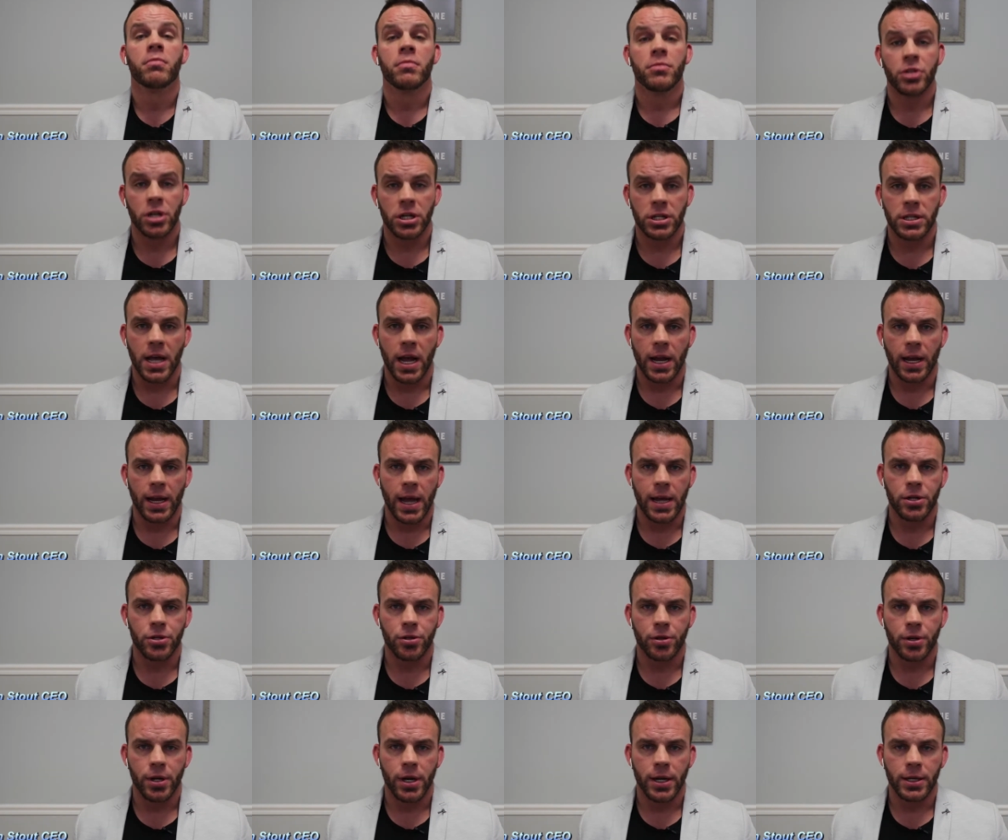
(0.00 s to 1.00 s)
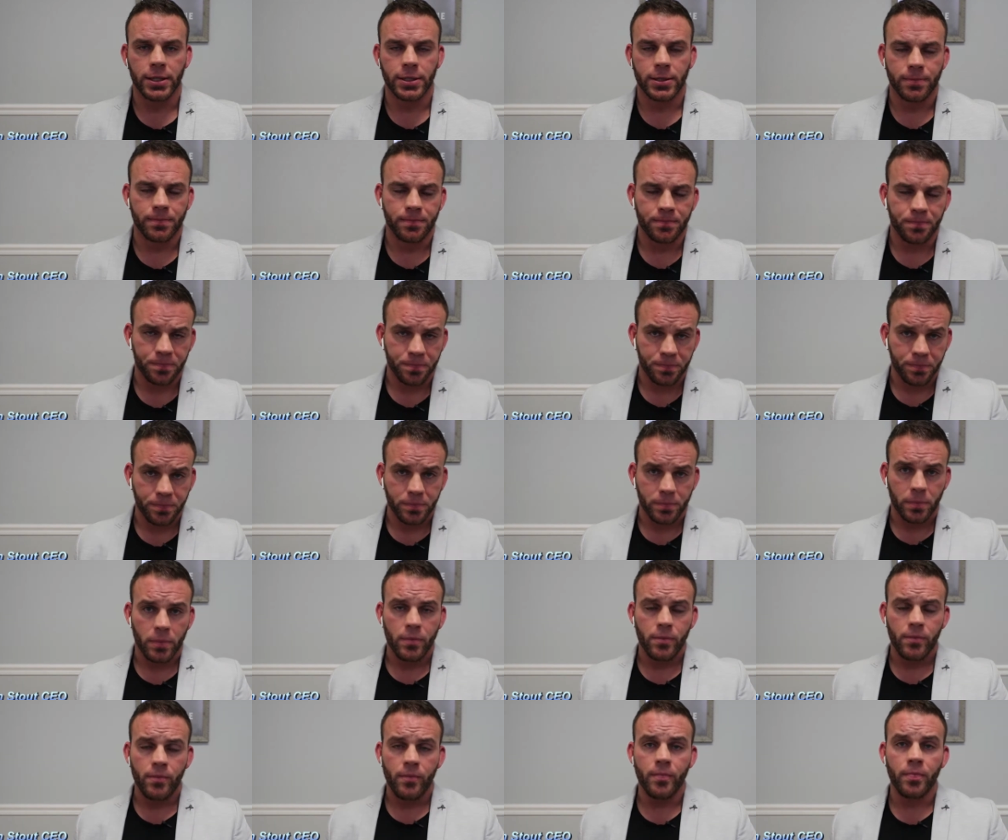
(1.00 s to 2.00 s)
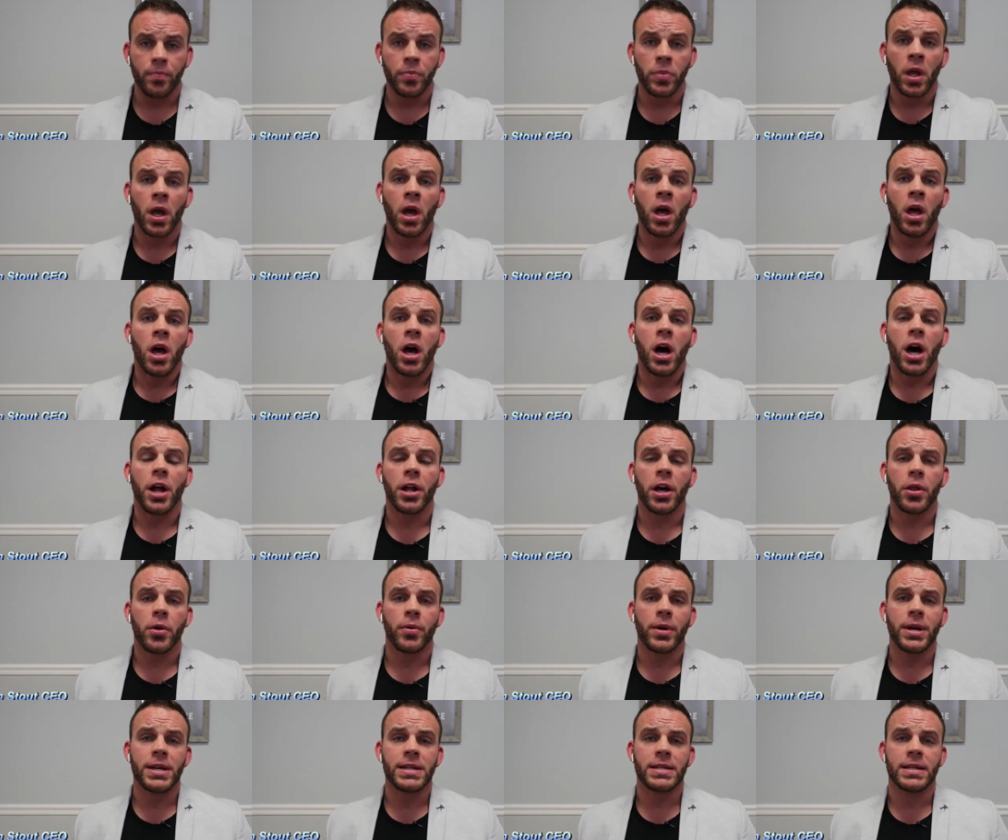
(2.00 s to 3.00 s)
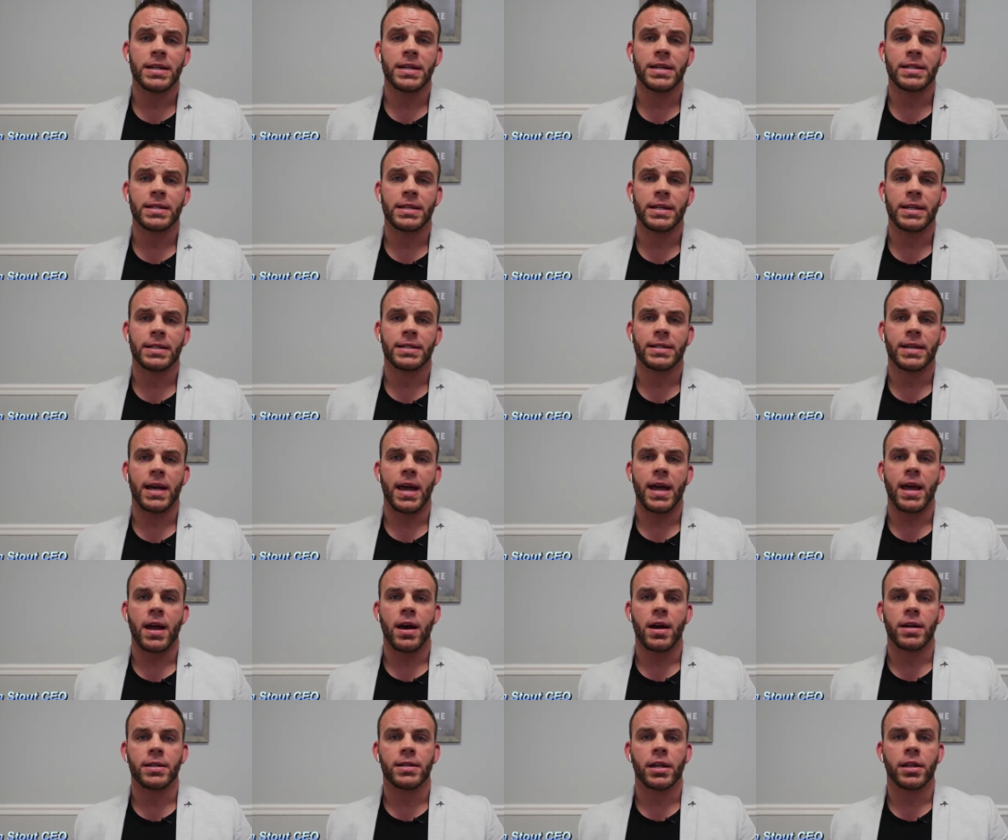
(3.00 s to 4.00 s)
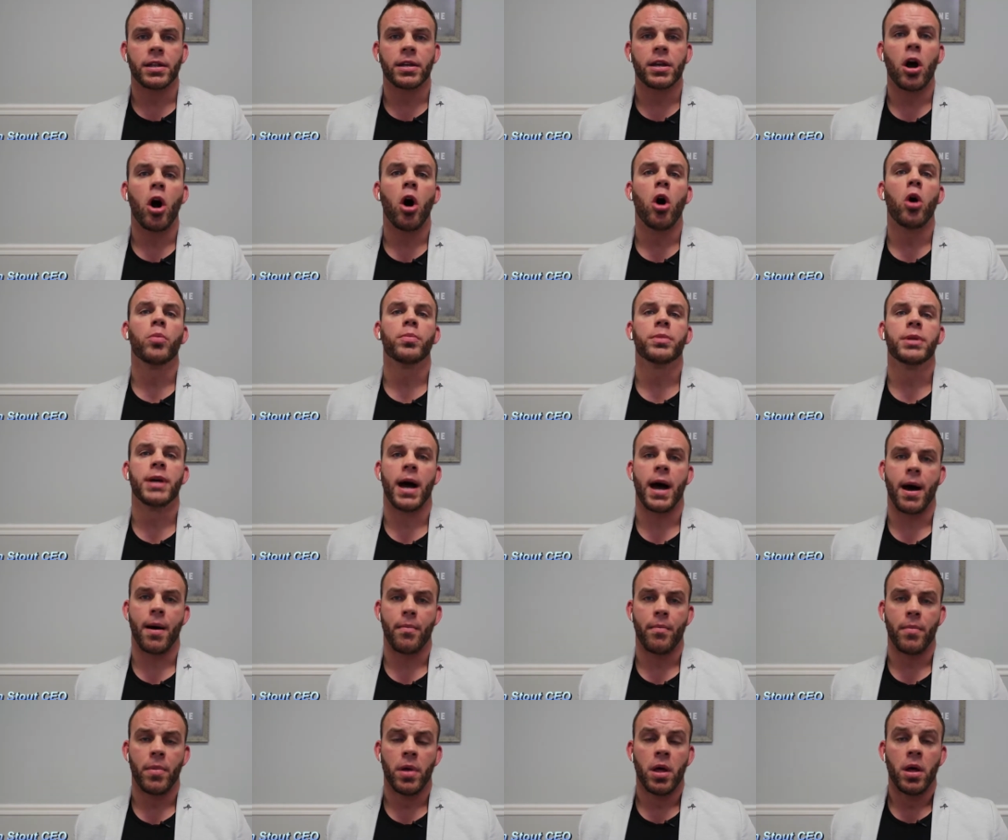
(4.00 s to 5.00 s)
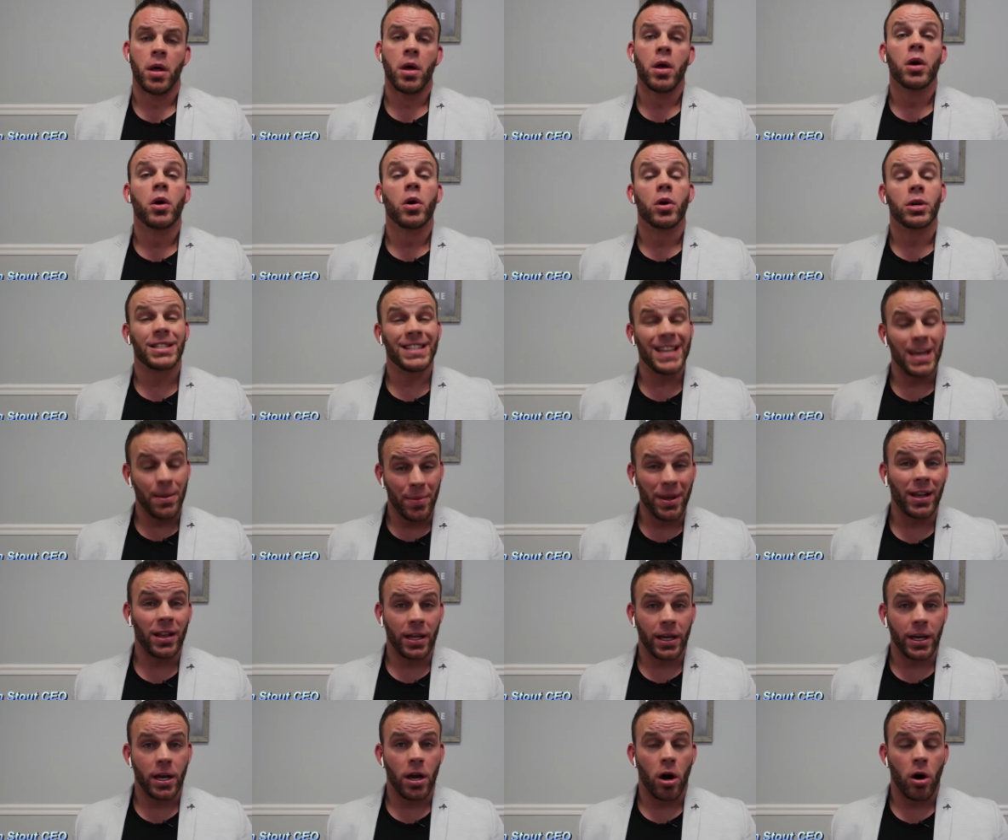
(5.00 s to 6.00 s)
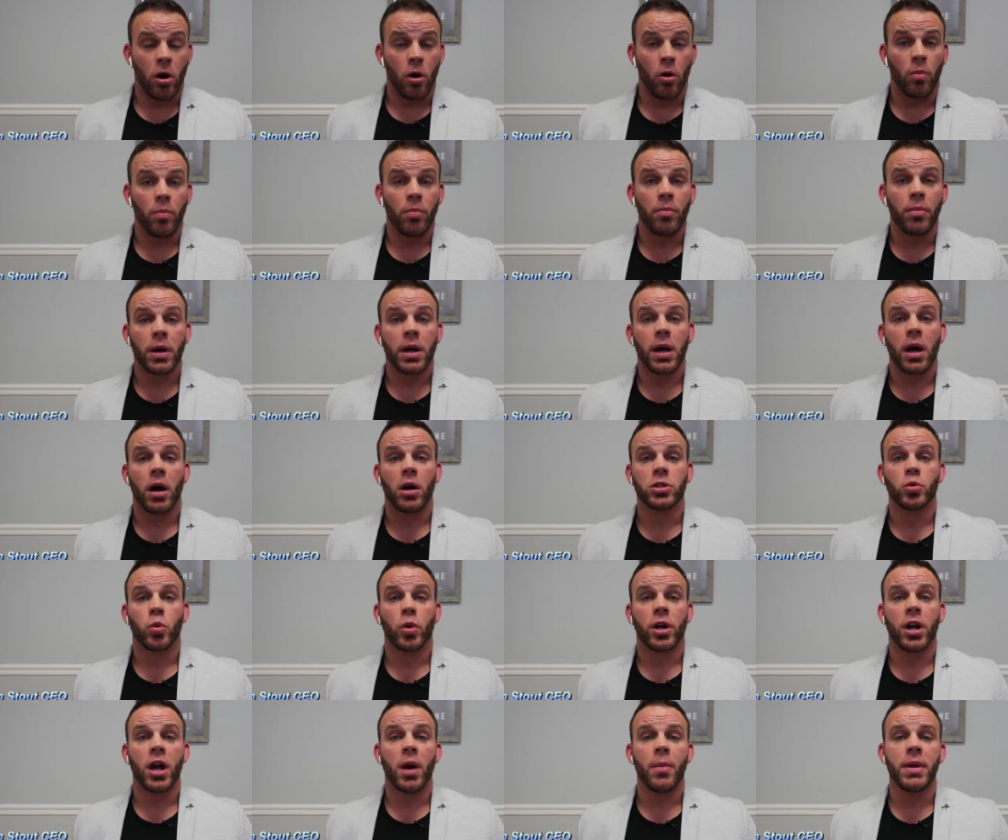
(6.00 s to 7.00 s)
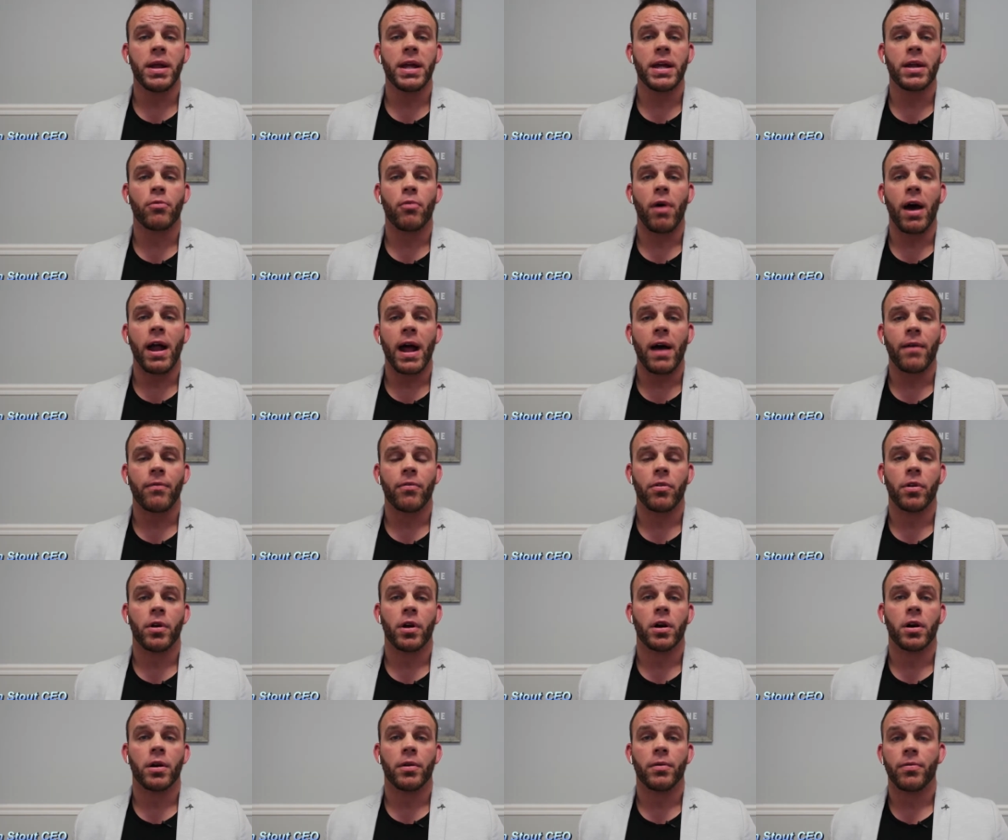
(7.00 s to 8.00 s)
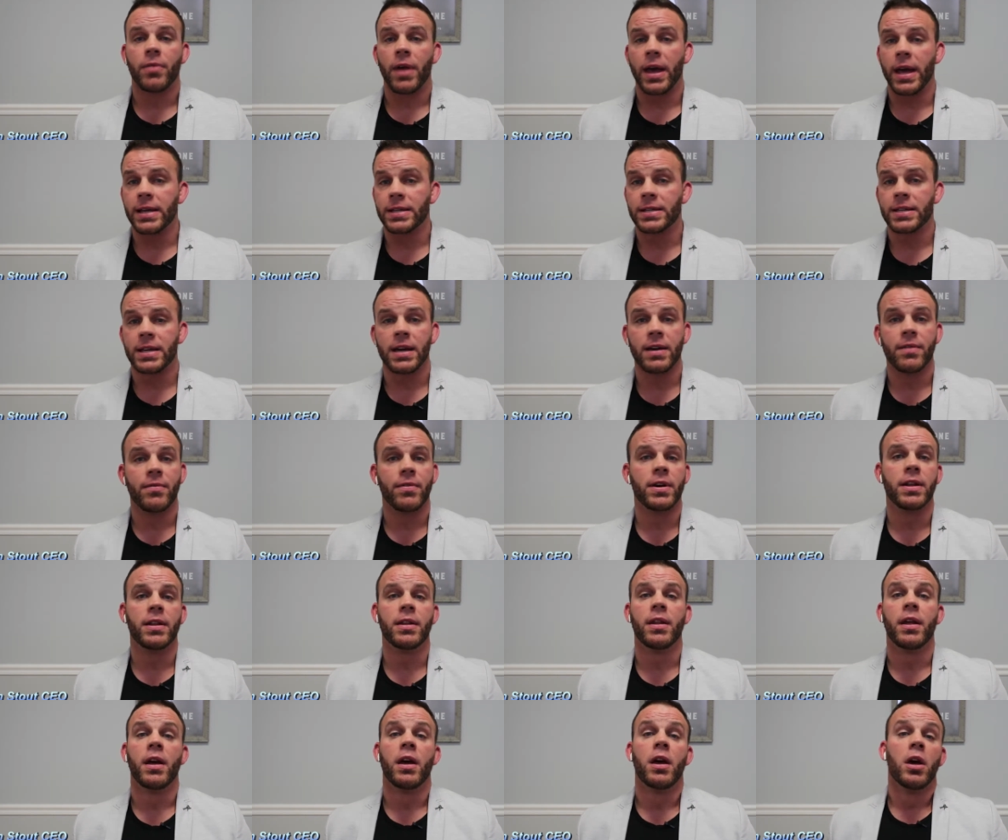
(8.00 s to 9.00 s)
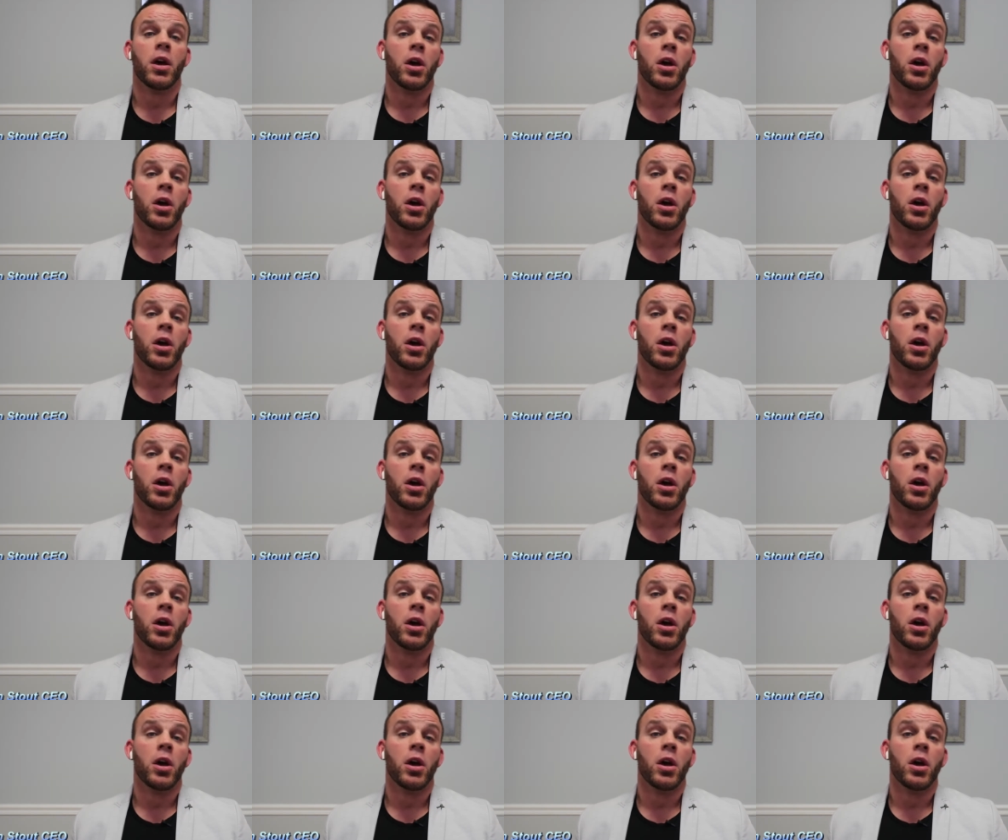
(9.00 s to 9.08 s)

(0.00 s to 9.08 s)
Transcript: just like nature does. Another reason is it's a it's a calm time, seemingly calm, because we're coming in right after the Thanksgiving,